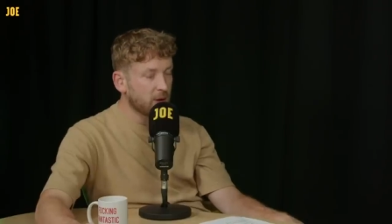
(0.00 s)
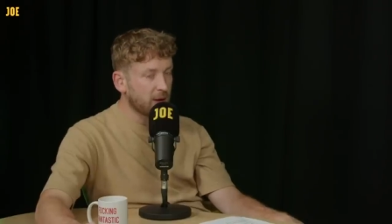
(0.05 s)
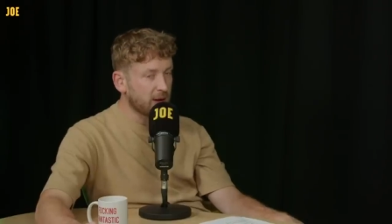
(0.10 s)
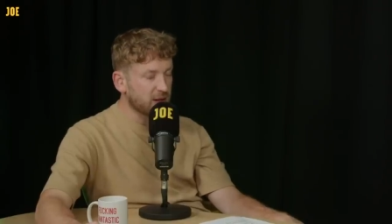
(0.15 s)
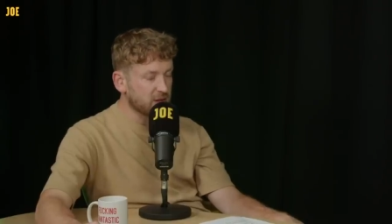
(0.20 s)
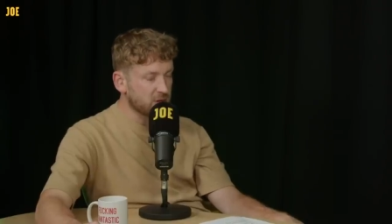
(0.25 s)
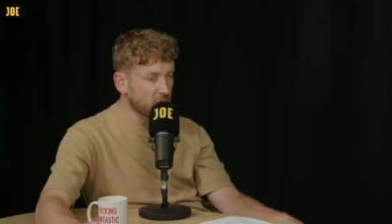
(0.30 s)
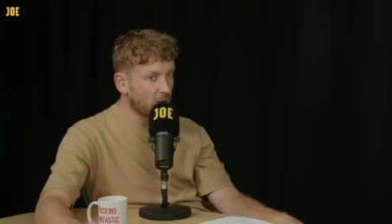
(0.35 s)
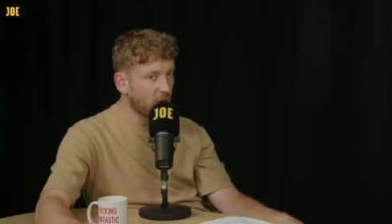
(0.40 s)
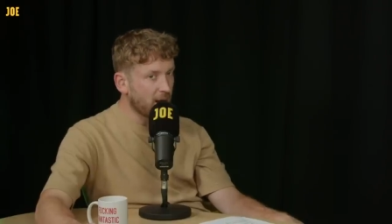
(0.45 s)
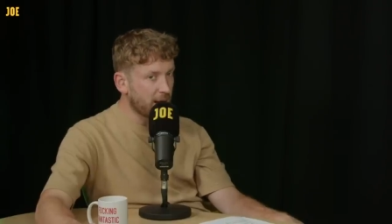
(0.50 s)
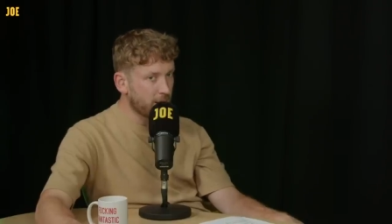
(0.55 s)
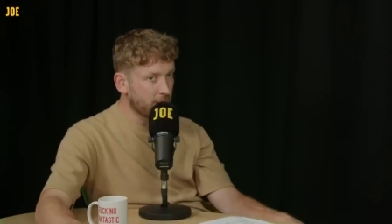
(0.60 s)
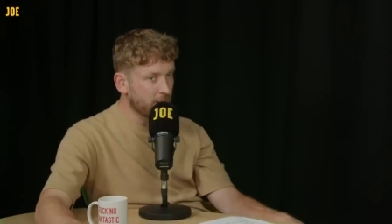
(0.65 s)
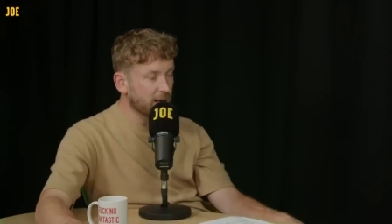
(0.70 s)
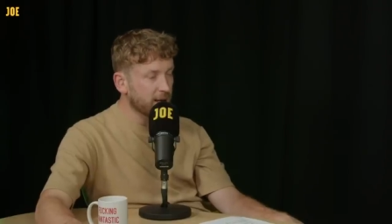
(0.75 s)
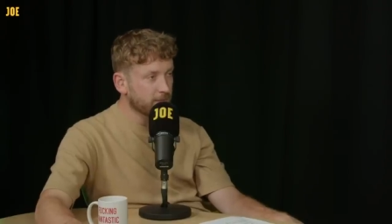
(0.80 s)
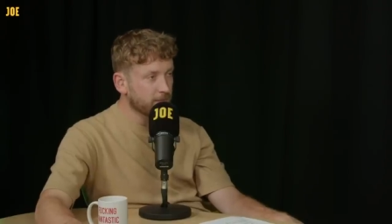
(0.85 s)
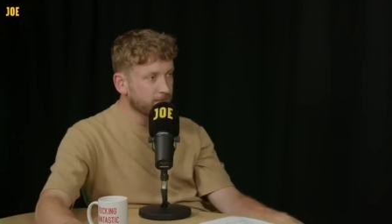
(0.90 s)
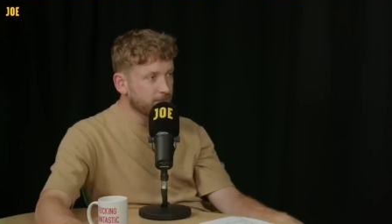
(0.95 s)
It's not
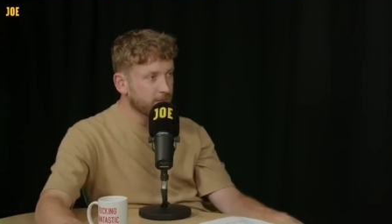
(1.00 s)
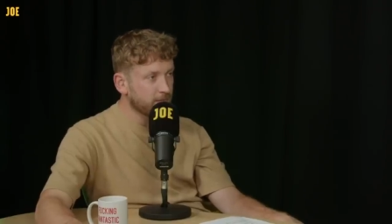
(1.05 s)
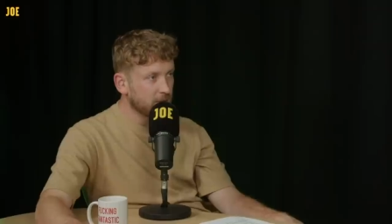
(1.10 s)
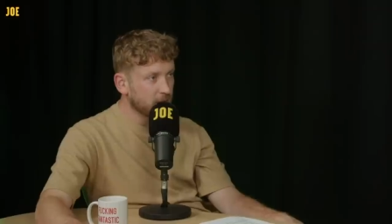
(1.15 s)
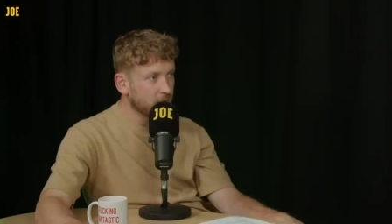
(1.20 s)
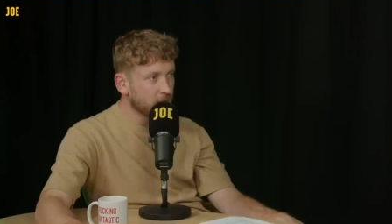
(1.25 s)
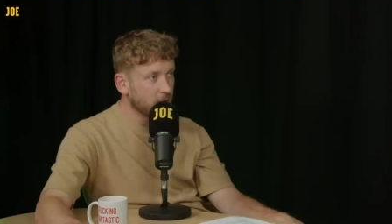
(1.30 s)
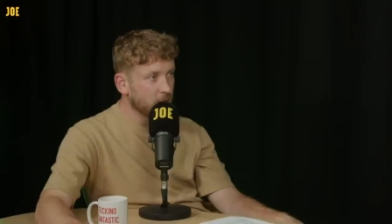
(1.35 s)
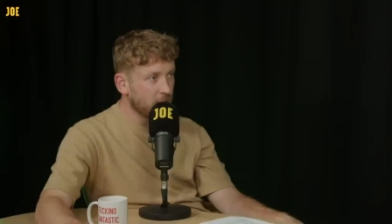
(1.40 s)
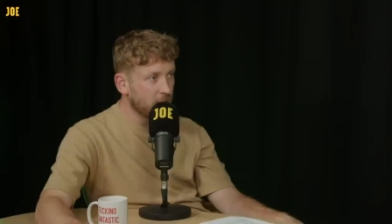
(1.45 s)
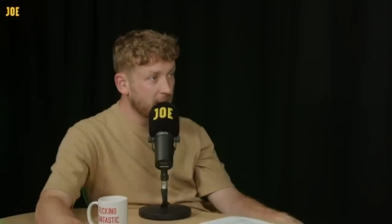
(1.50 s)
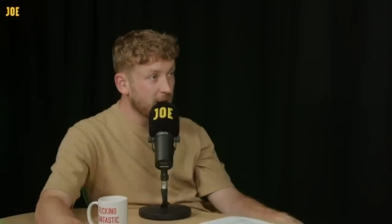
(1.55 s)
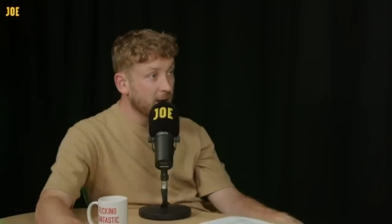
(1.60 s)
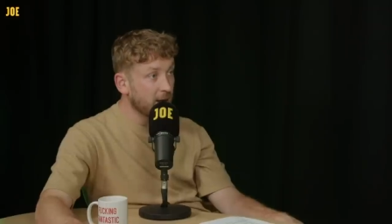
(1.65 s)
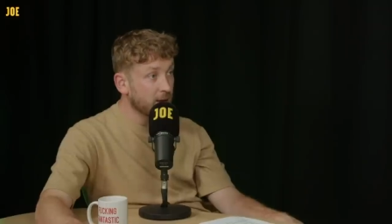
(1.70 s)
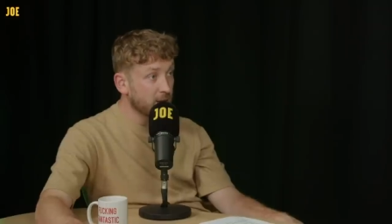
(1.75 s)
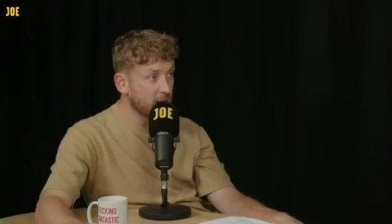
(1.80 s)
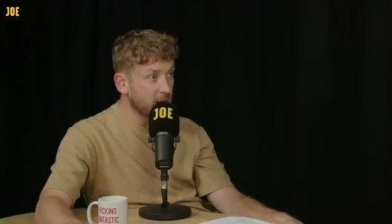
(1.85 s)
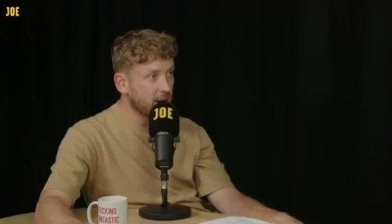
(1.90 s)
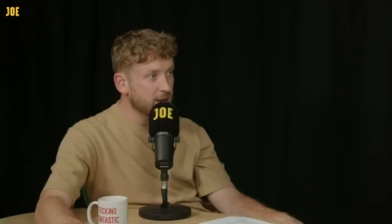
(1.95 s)
happening
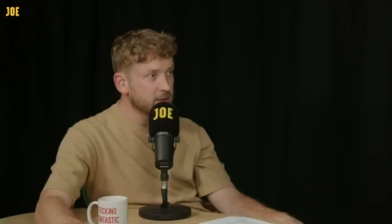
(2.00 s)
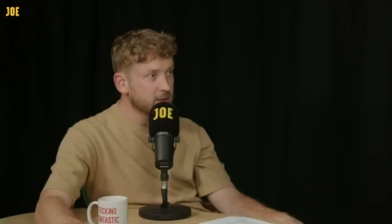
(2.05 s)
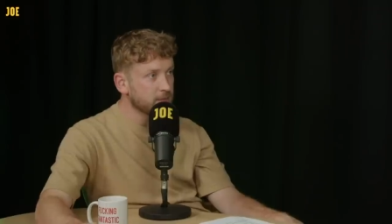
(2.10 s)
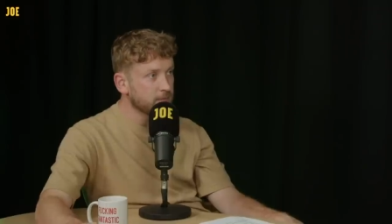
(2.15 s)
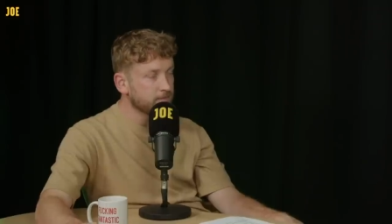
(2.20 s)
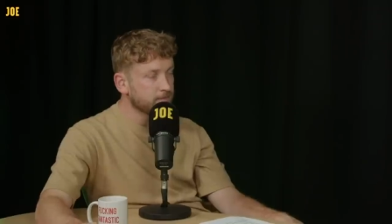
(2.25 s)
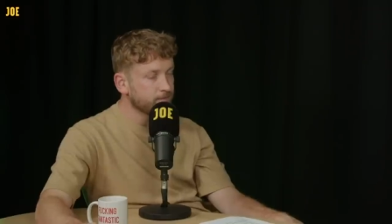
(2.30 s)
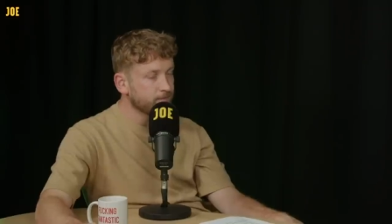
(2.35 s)
here yet.